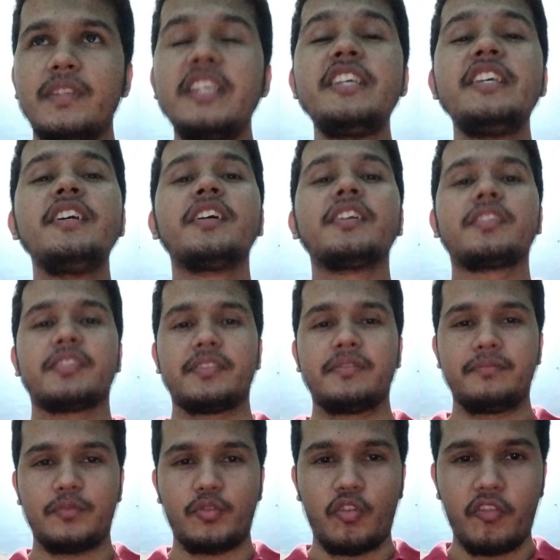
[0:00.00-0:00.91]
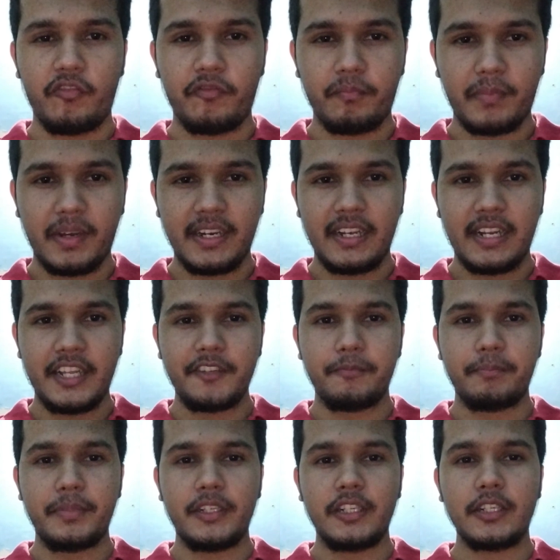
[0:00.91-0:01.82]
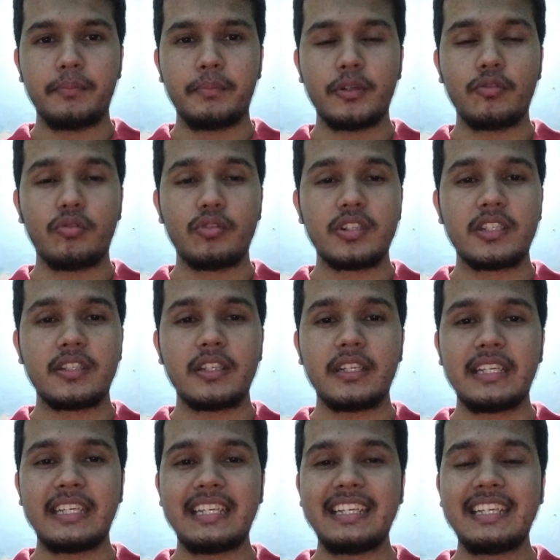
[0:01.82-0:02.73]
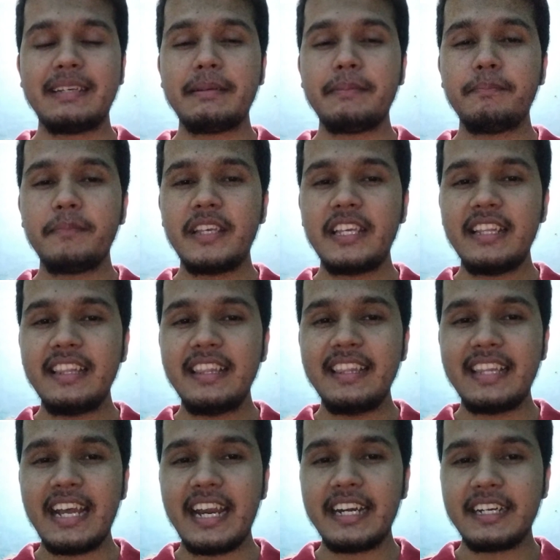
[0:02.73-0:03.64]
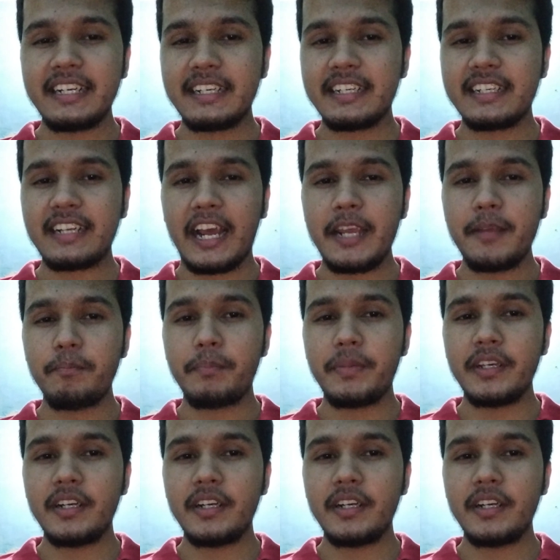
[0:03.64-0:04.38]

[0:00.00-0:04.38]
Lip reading: years of my life period, because in that time